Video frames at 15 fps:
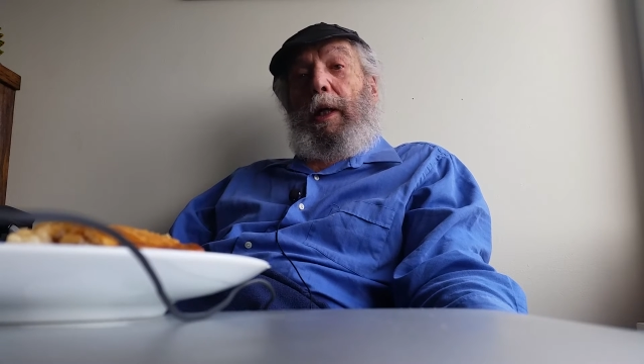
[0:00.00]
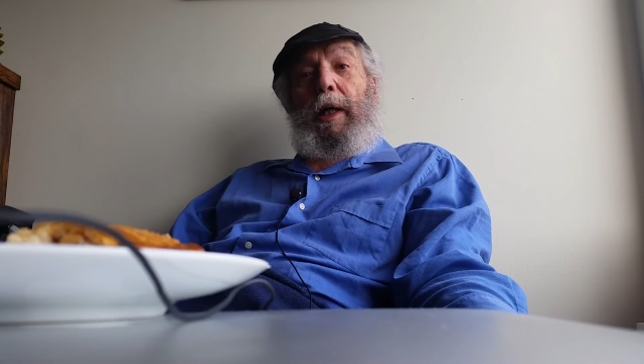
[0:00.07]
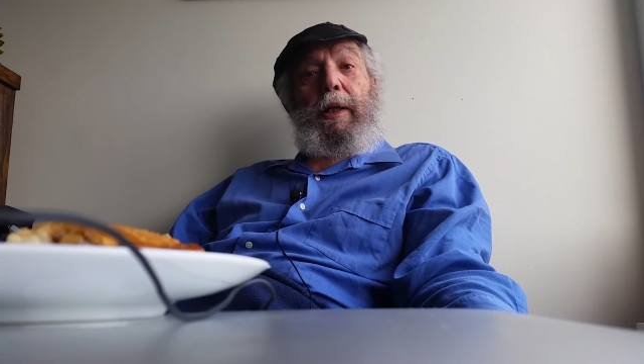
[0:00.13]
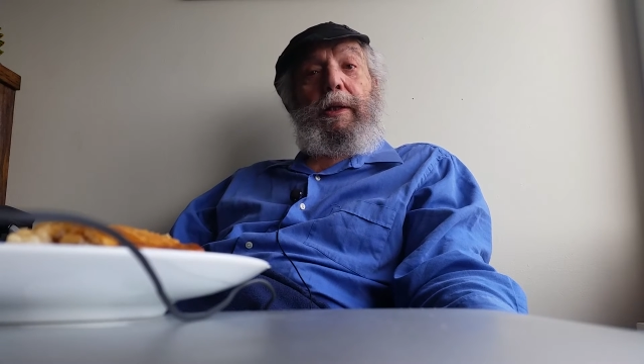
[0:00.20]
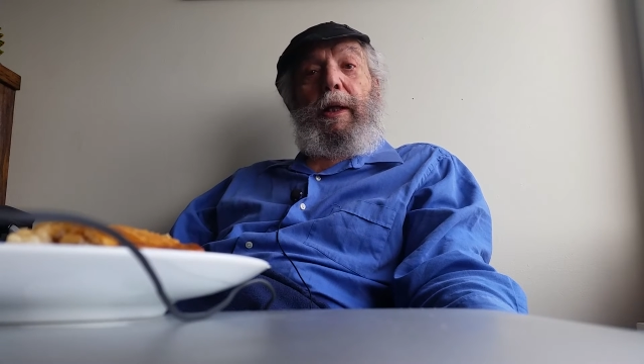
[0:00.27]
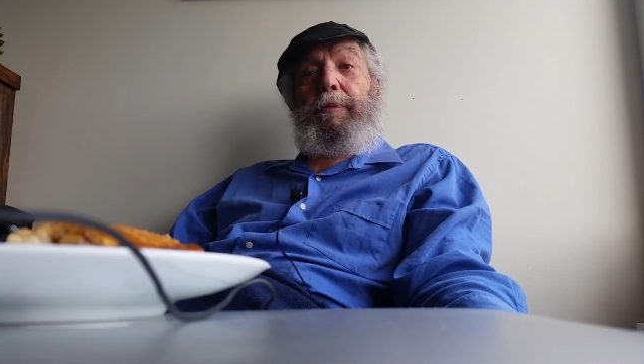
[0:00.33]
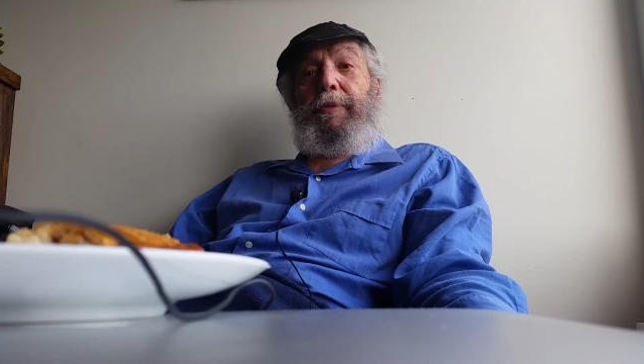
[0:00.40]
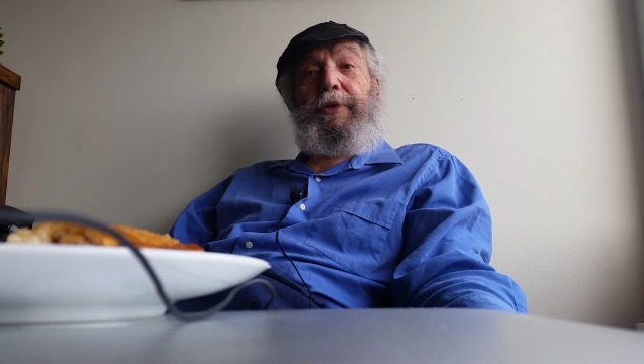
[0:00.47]

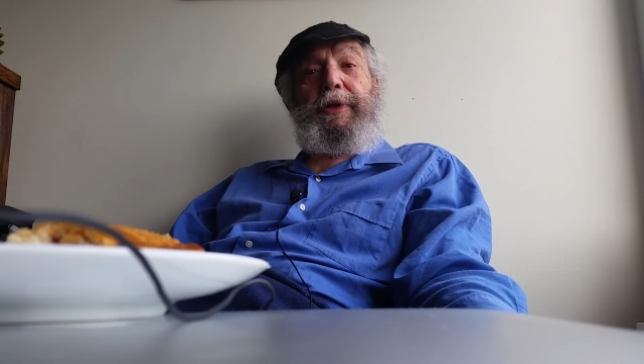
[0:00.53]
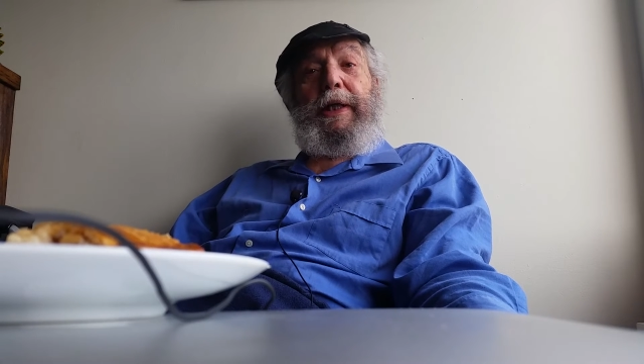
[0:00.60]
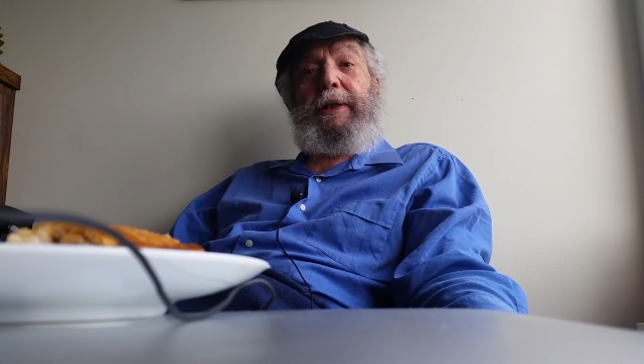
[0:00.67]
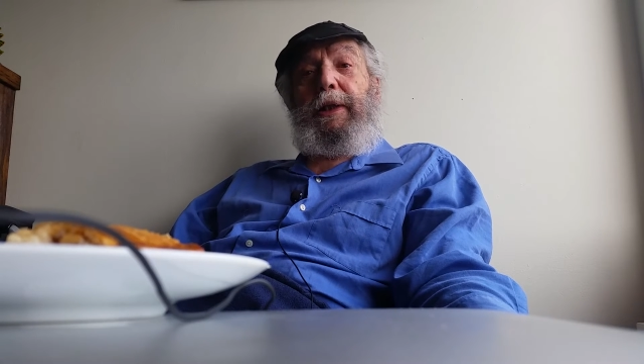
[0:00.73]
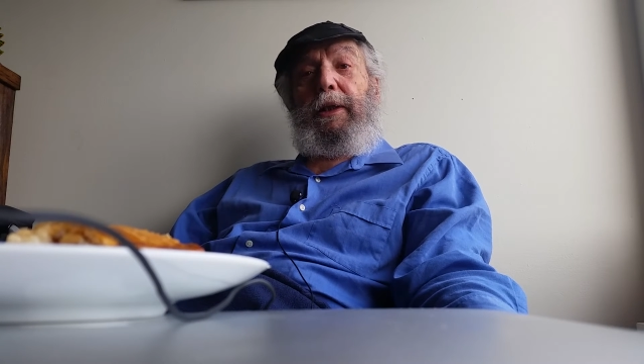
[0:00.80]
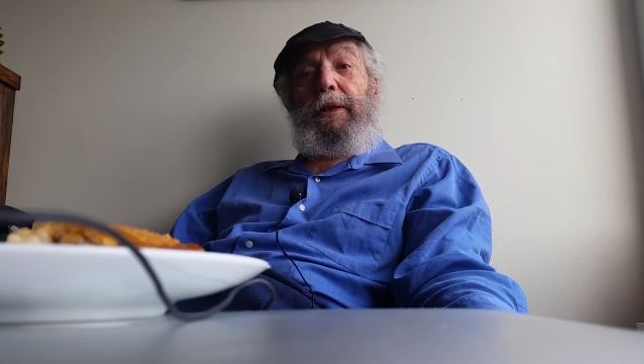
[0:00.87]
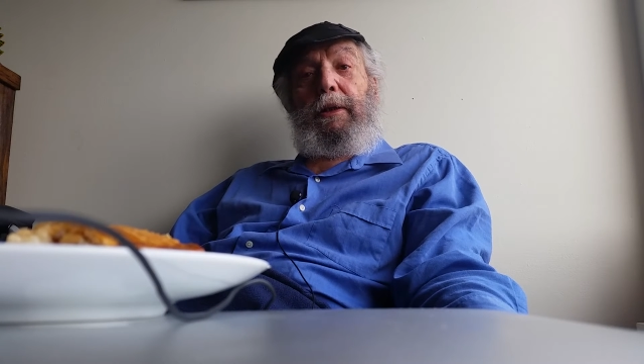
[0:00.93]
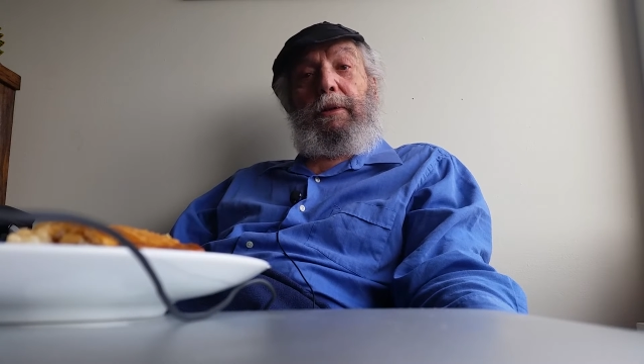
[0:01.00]
I am
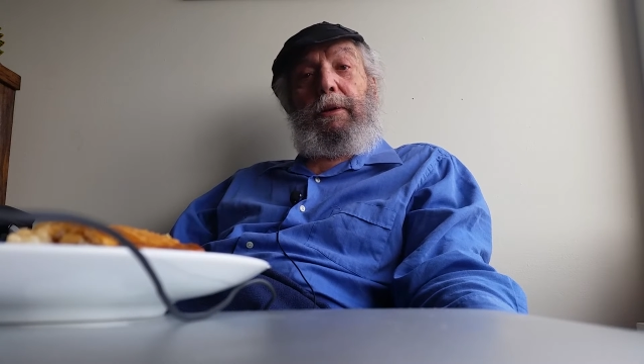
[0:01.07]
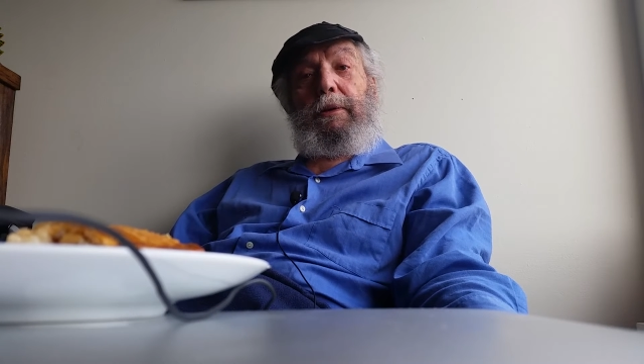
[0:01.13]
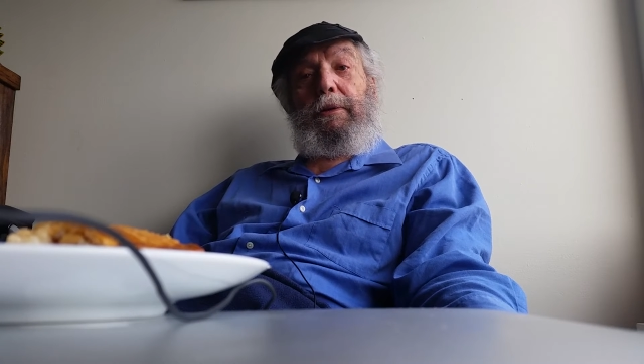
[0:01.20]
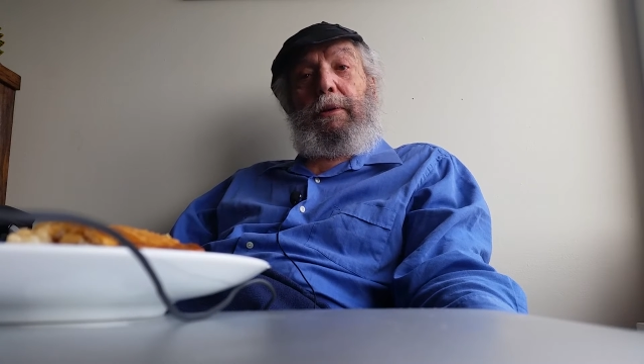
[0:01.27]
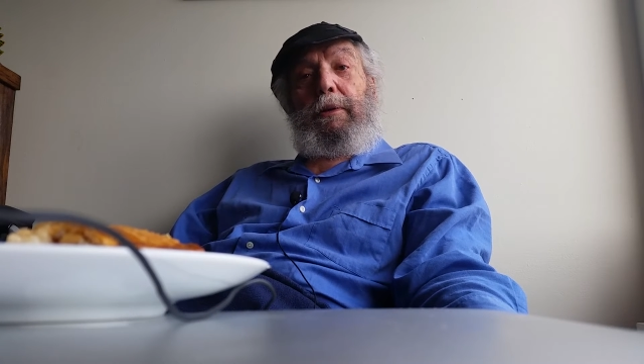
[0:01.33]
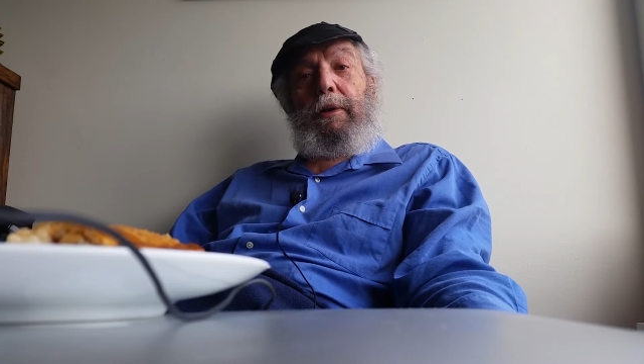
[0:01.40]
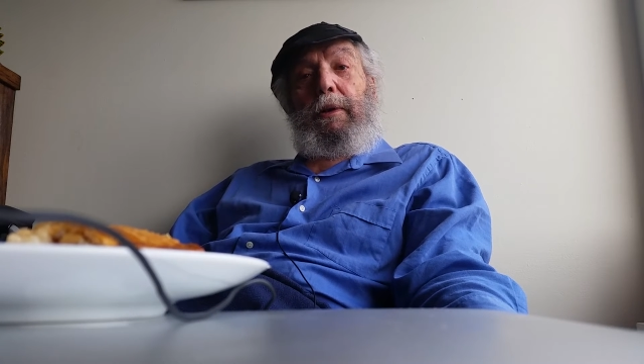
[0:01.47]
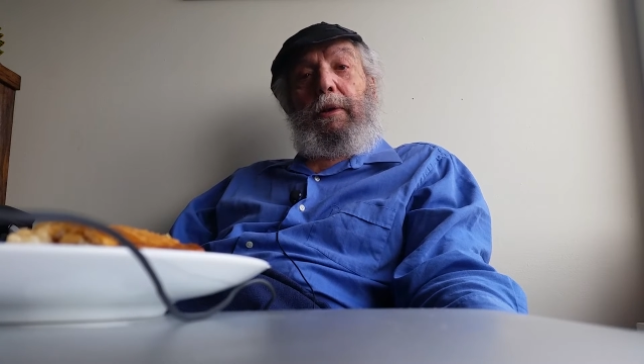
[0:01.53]
ready.
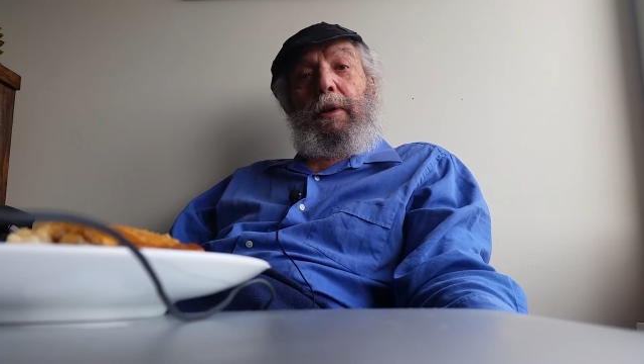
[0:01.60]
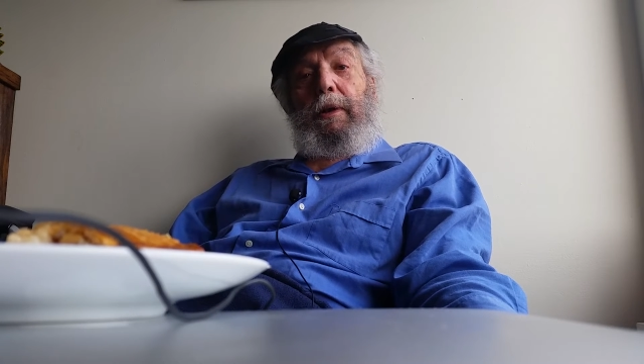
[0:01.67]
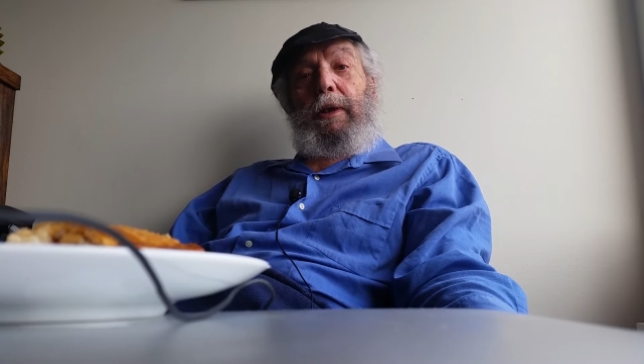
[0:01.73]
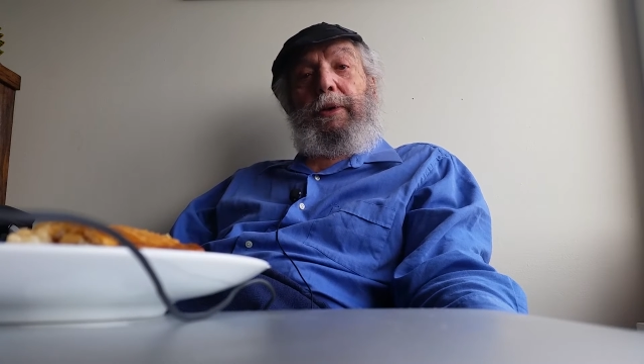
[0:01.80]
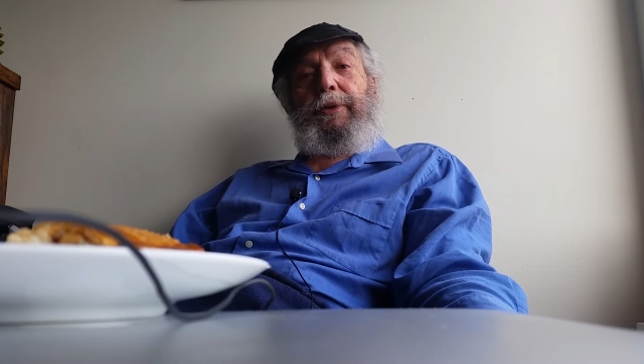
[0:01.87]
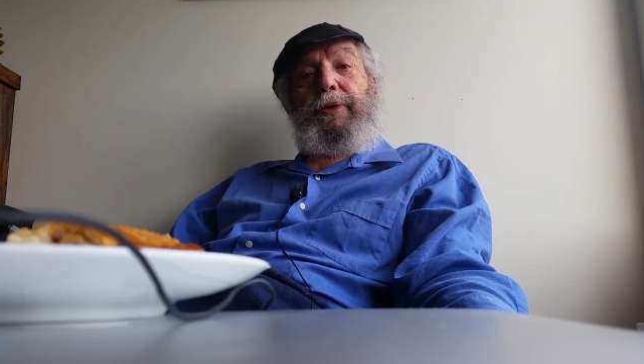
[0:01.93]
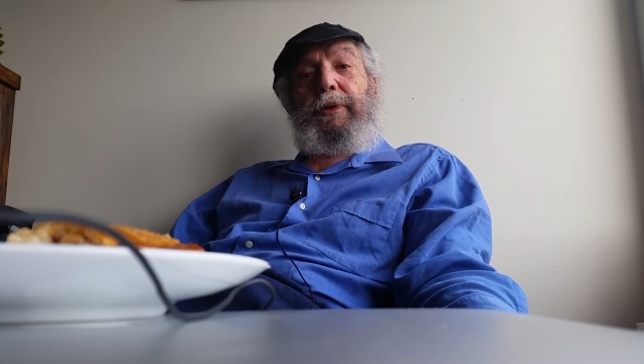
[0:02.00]
And